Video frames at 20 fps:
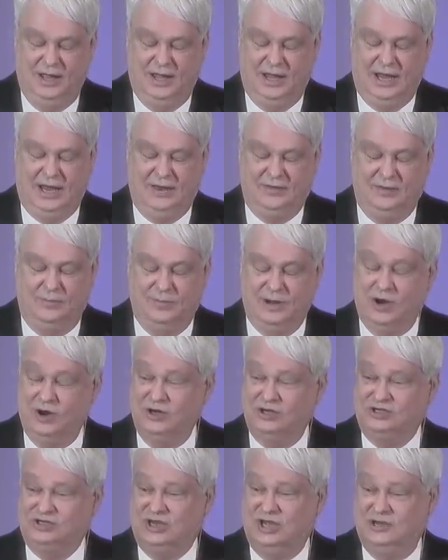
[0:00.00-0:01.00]
And the
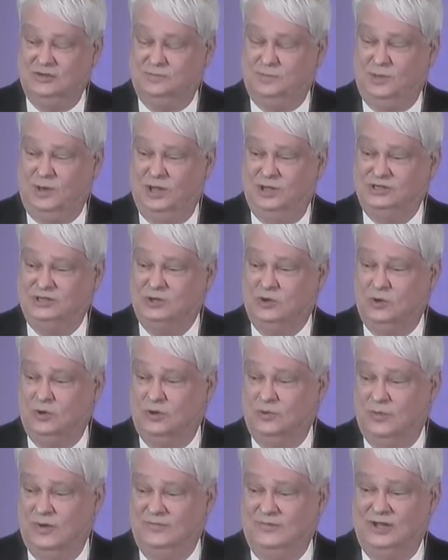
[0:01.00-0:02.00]
marriage takes place, according
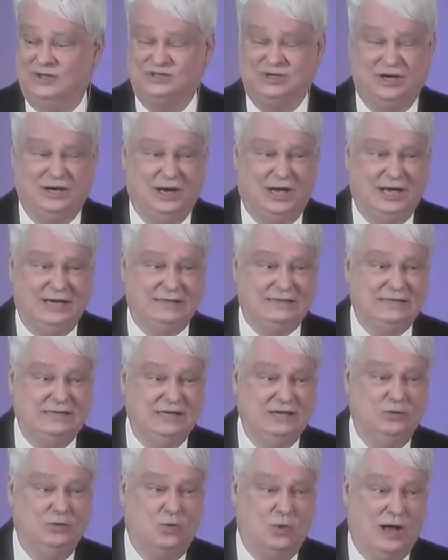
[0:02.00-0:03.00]
to Revelation
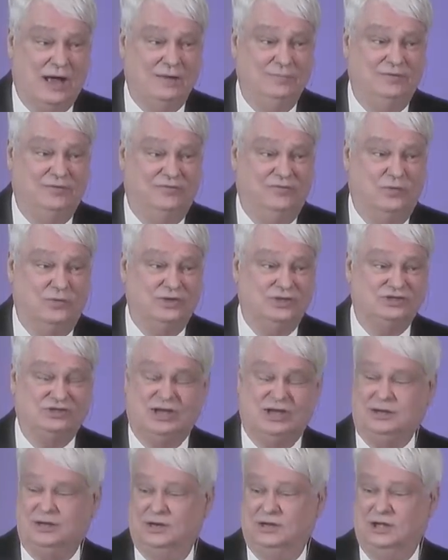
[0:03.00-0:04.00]
19, right before the
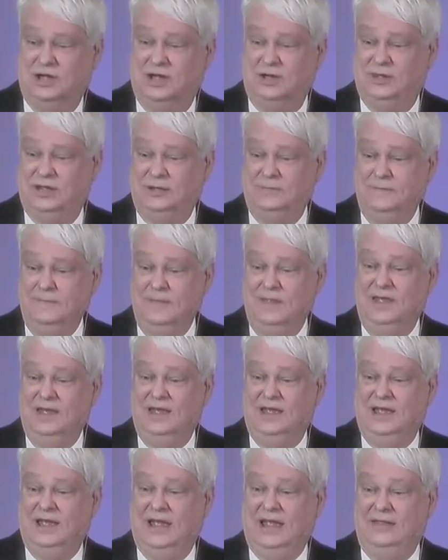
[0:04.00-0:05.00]
second coming.
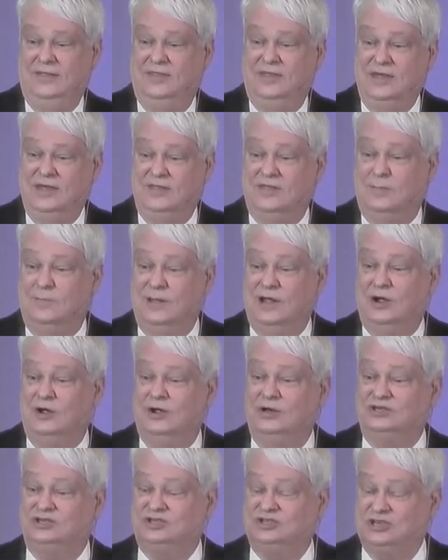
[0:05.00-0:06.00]
And then the
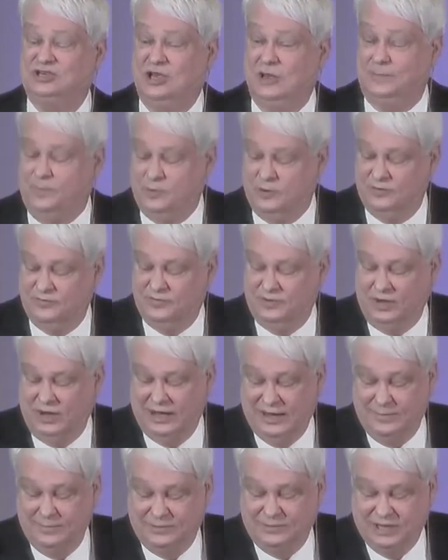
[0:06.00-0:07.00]
marriage supper of the
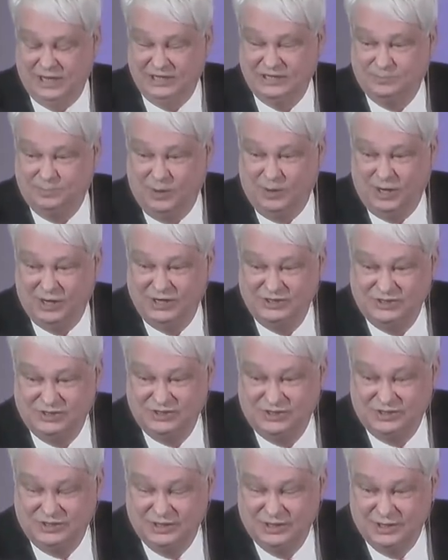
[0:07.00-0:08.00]
Lamb takes
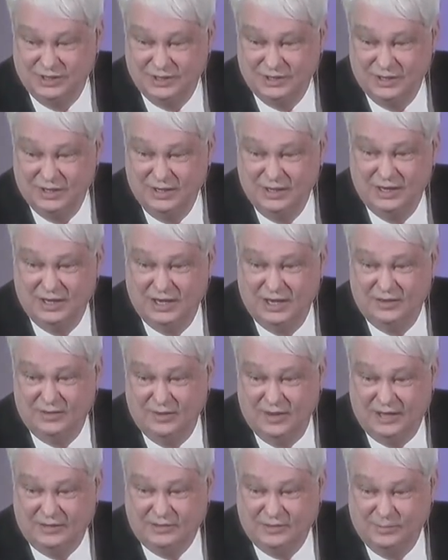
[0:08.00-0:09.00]
place in,
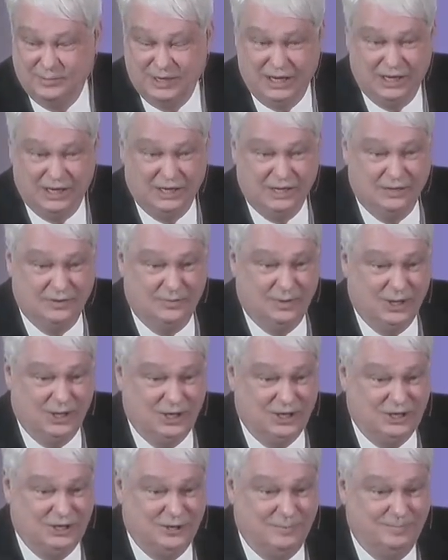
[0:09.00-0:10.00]
at the beginning of the
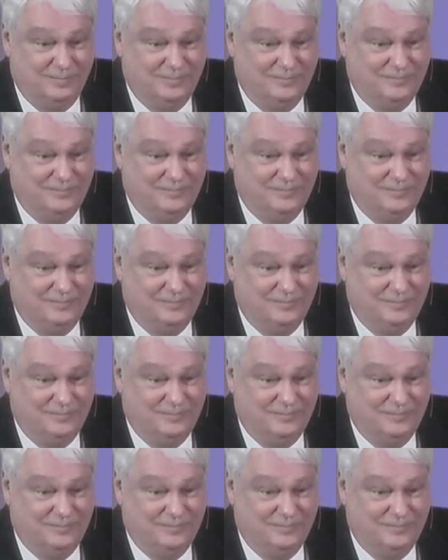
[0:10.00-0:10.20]
millennium,